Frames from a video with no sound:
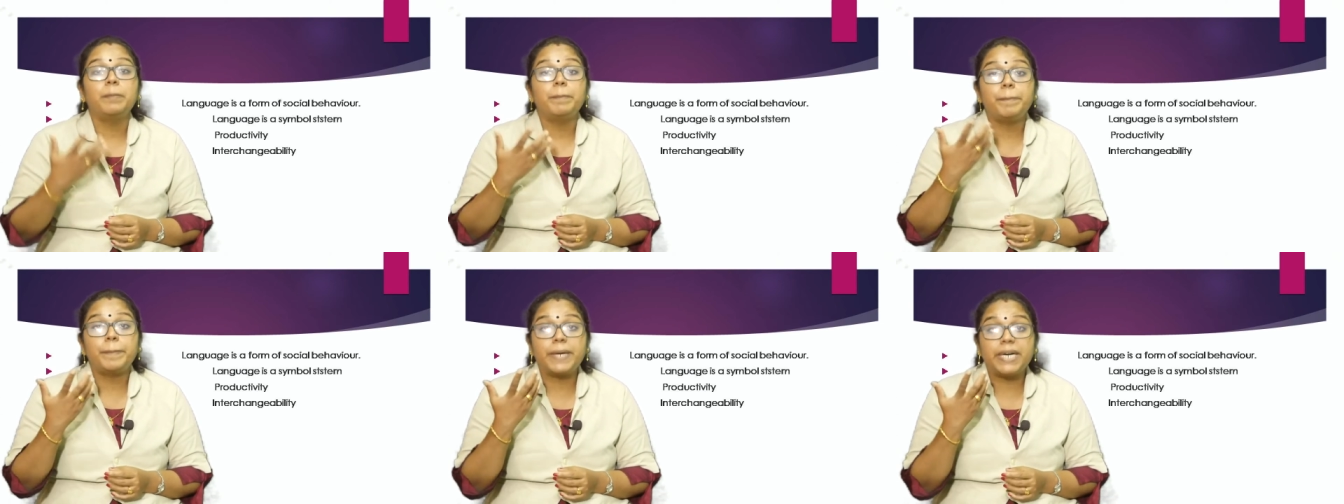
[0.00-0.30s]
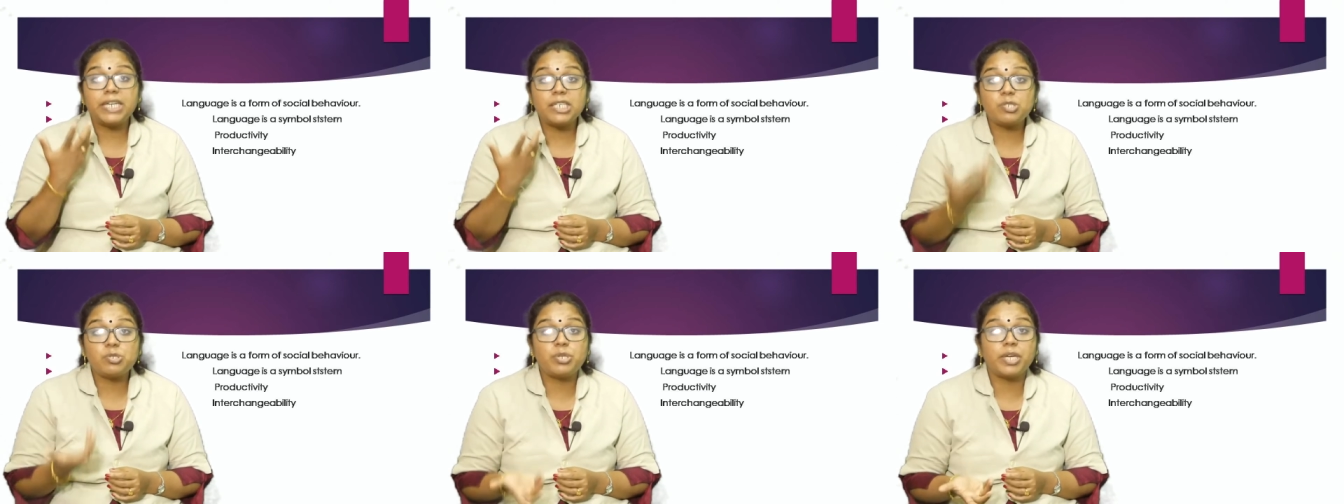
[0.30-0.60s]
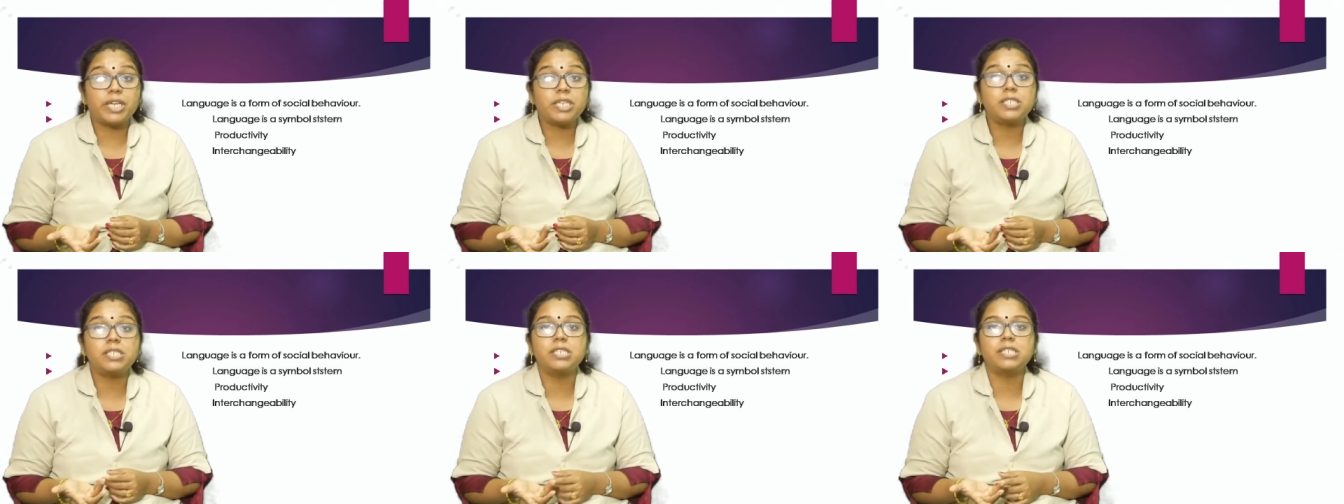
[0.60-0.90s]

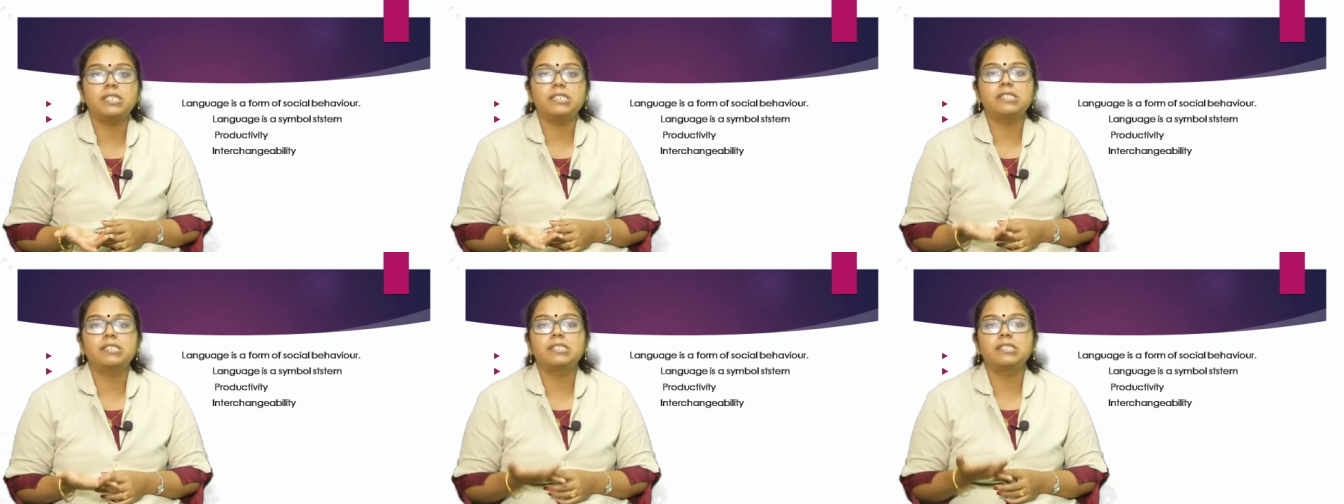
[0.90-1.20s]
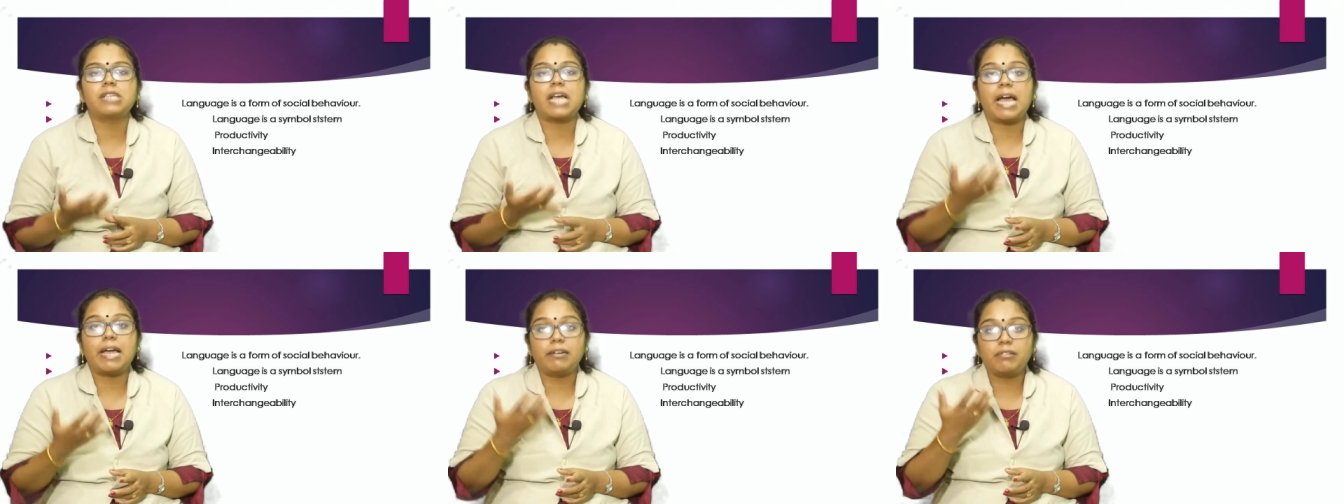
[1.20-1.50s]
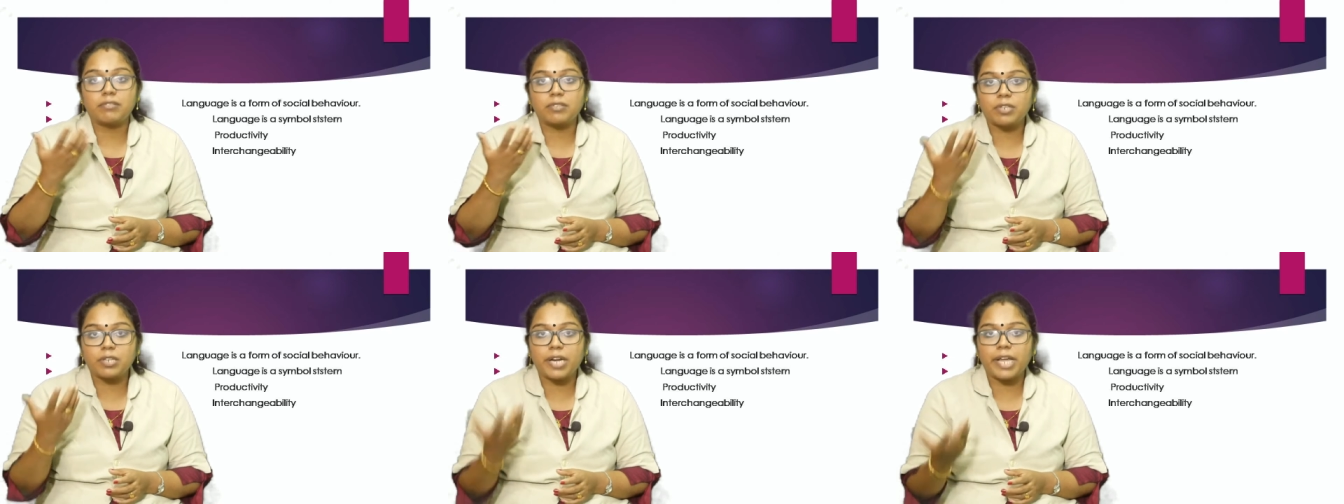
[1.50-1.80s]
meditations
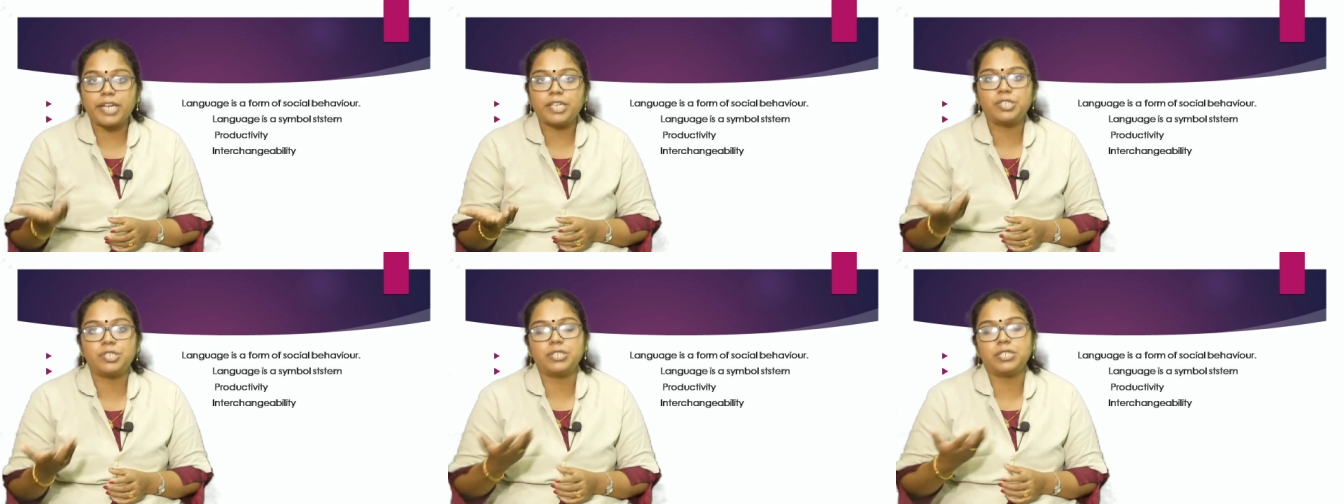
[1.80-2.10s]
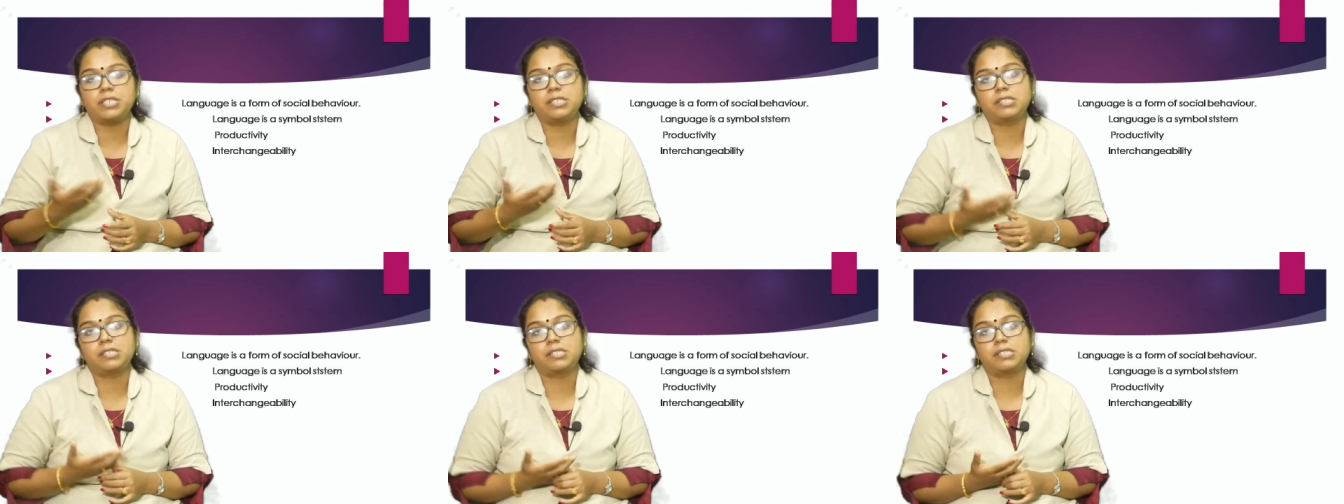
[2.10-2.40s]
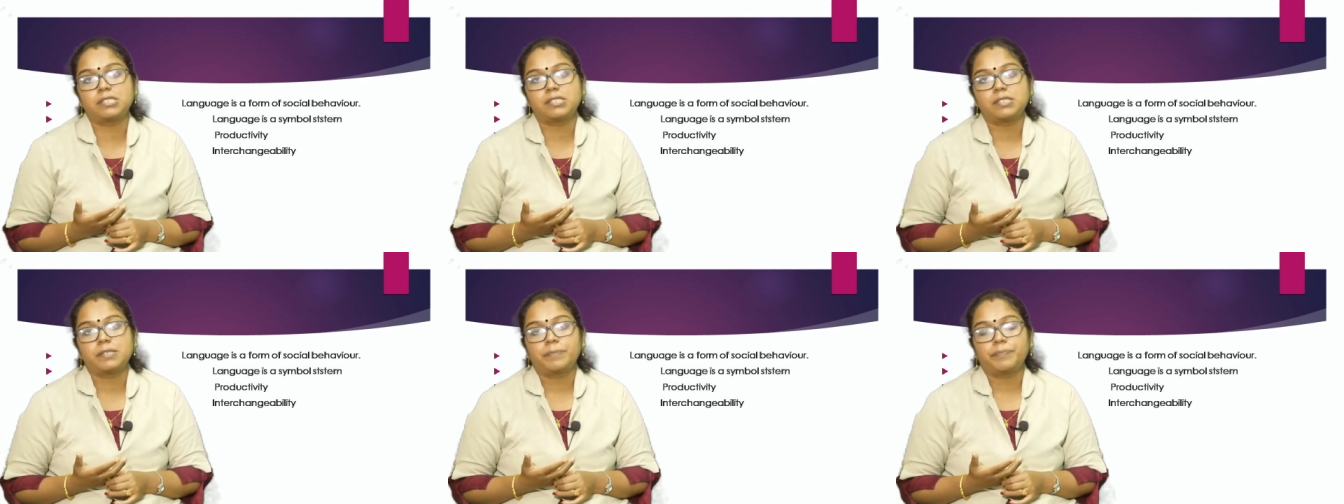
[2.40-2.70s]
and
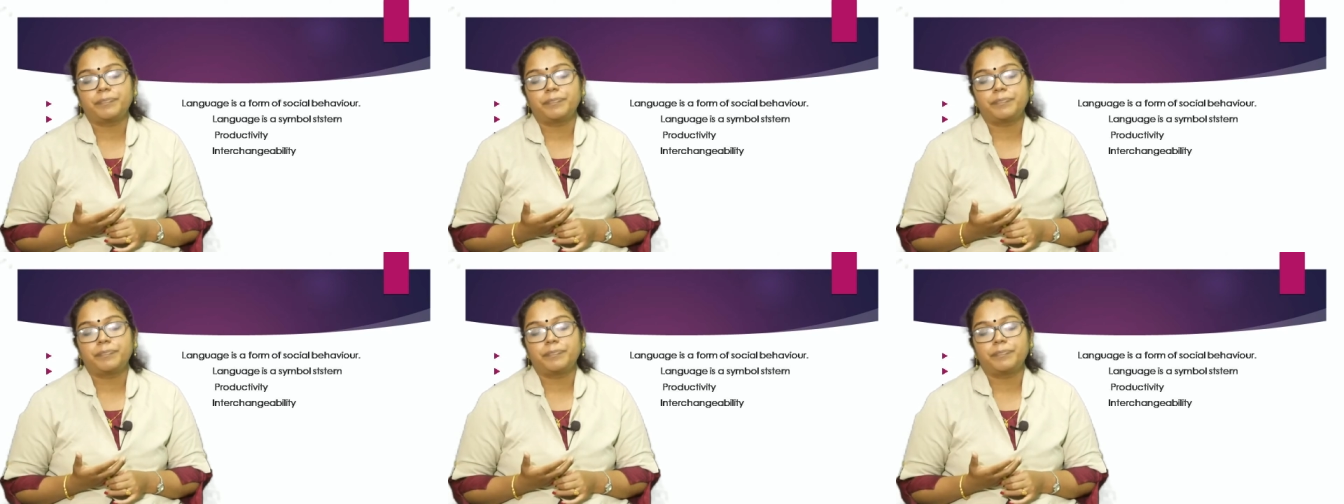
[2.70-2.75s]
relations.